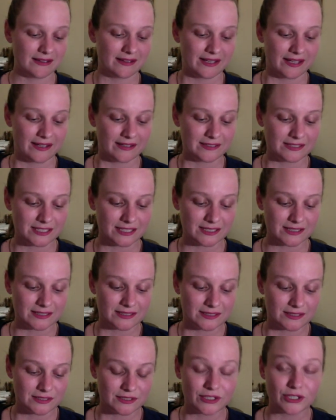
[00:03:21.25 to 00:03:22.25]
They are
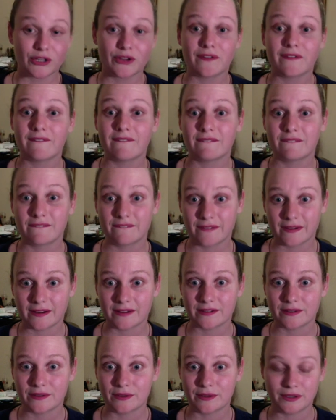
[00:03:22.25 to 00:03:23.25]
just far
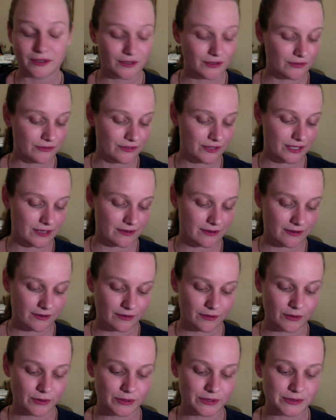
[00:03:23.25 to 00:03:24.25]
too cute for their own
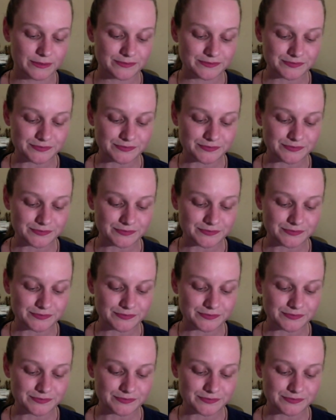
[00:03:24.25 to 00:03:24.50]
good.